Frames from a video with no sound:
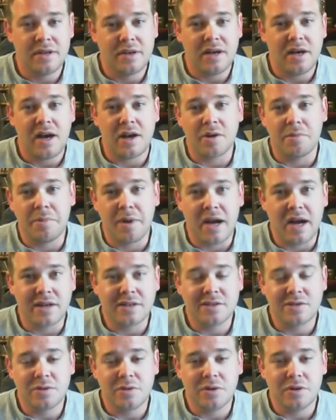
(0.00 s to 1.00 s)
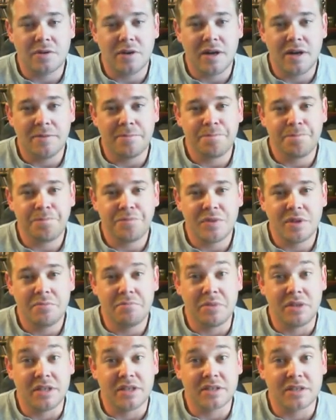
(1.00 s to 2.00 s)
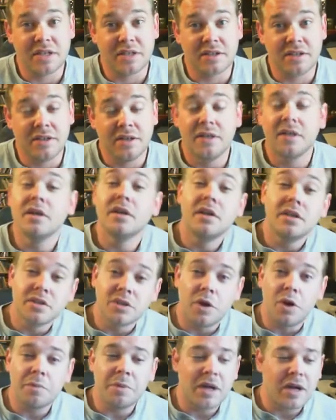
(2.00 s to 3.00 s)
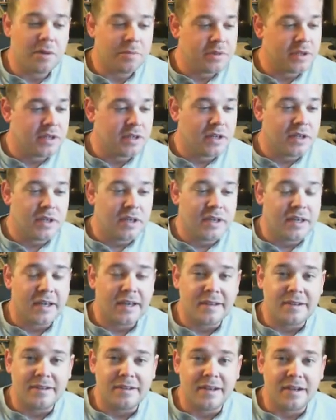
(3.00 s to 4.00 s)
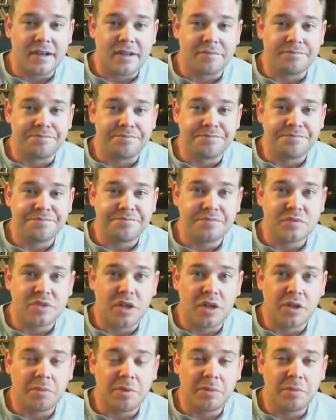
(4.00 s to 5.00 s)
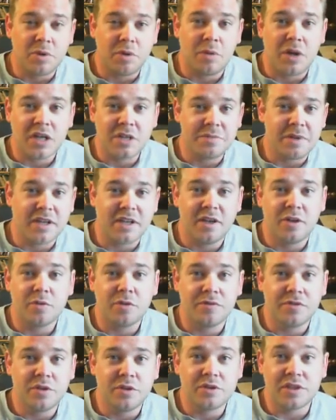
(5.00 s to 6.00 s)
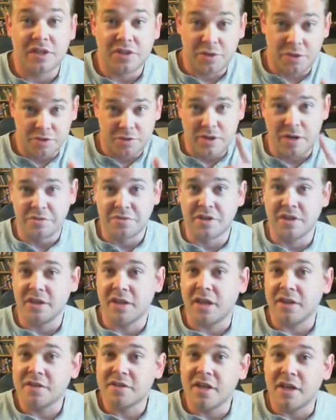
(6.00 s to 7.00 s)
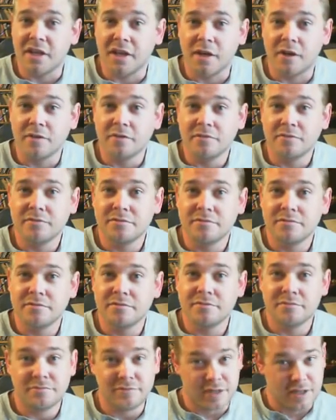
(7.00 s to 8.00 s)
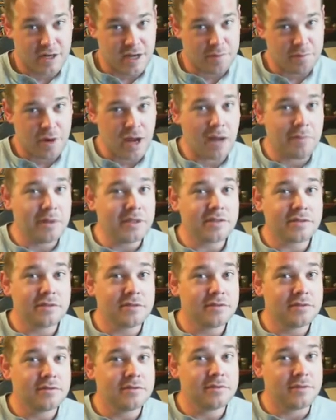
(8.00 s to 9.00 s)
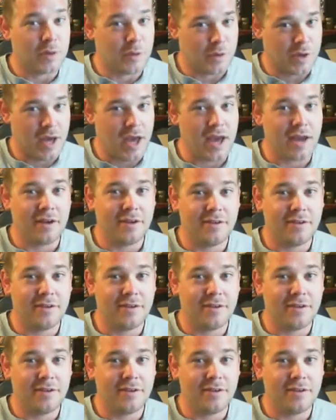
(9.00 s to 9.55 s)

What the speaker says: OtterBox or Ballistic. So I hope it helped, and to all you people who watch my kilt reviews, I told you I was going to get skinnier. Didn't I promise? Okay.